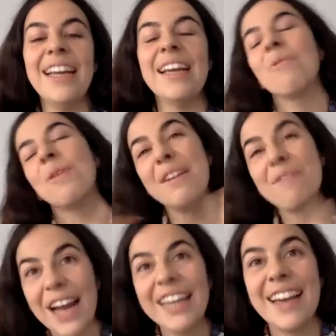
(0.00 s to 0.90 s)
we
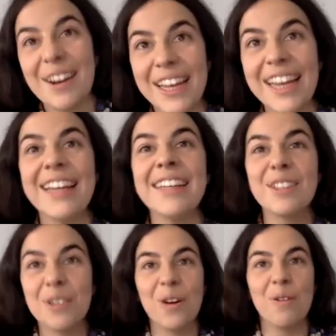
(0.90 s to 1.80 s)
invited Argyris
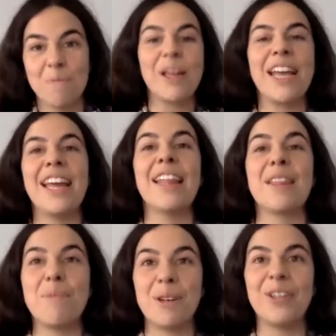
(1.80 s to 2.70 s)
to be
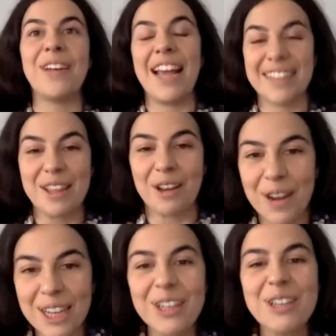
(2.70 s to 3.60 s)
the person asking the
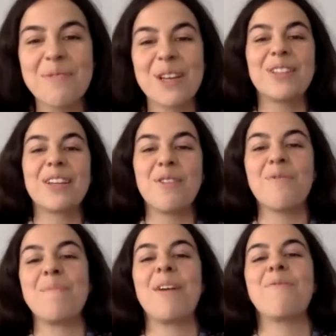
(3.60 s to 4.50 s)
questions because the two of
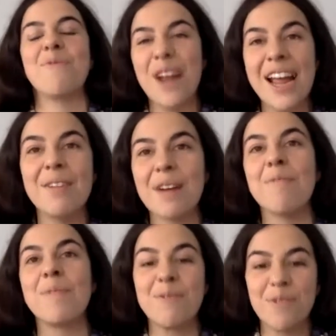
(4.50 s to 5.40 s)
them have
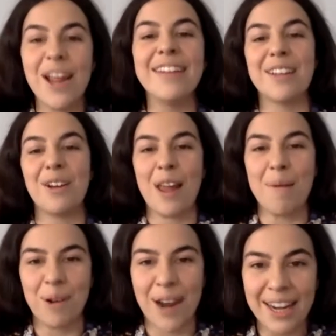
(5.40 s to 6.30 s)
been friends and
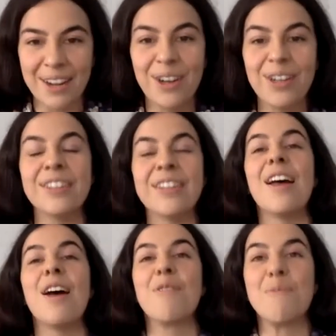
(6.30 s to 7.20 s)
collaborators
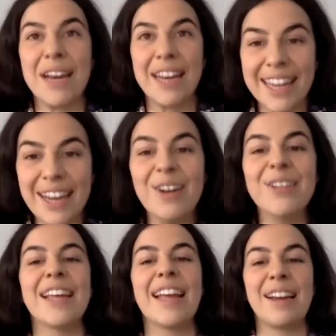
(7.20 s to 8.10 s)
for many years. They